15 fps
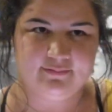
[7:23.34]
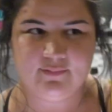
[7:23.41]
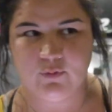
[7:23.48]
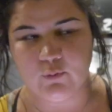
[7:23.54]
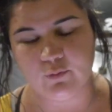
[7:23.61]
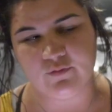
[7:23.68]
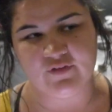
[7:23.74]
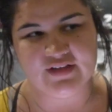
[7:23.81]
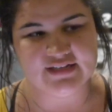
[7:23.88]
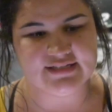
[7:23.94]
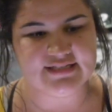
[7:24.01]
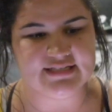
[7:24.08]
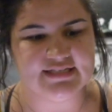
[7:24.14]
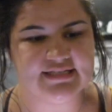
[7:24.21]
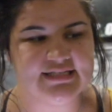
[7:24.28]
North
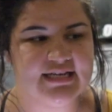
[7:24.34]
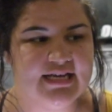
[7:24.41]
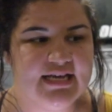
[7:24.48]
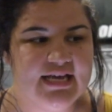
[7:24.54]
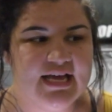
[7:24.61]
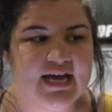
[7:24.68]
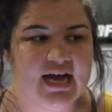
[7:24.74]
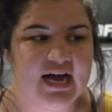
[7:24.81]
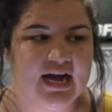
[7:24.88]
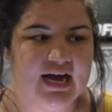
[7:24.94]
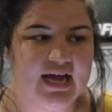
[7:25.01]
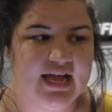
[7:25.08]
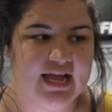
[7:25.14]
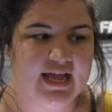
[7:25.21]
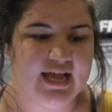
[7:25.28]
Texas.
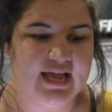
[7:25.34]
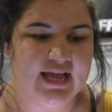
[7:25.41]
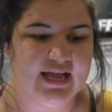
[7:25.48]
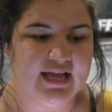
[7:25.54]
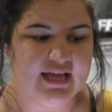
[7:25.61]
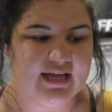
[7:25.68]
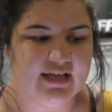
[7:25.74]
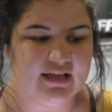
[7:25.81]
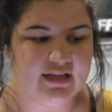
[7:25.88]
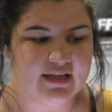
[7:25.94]
I